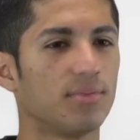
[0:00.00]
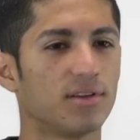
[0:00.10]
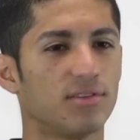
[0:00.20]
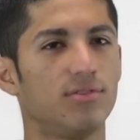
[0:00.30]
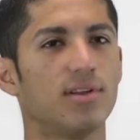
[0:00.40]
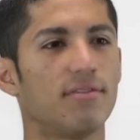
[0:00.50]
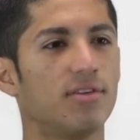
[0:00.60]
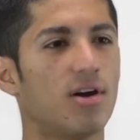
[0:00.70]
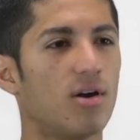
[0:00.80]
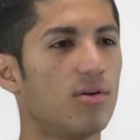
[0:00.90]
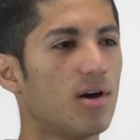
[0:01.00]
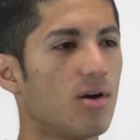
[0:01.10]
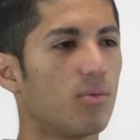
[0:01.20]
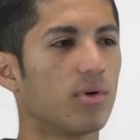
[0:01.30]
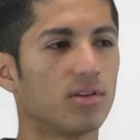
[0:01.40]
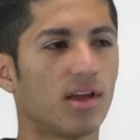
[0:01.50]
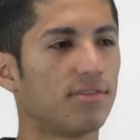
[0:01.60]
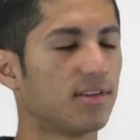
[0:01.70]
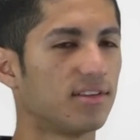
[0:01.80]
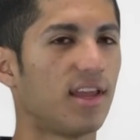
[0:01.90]
because you never know where
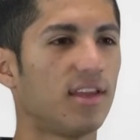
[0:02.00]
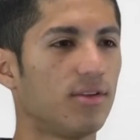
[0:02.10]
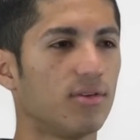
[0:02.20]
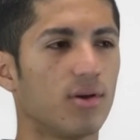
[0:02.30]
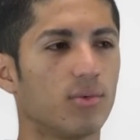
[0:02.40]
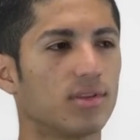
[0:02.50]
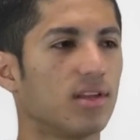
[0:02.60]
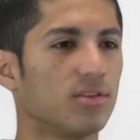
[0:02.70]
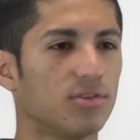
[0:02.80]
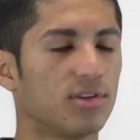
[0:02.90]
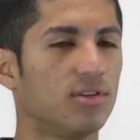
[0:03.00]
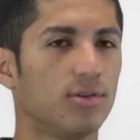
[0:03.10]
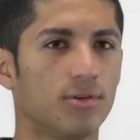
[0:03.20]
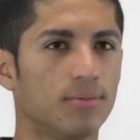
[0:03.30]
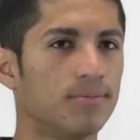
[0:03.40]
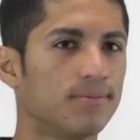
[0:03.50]
life can take you and what things you can do.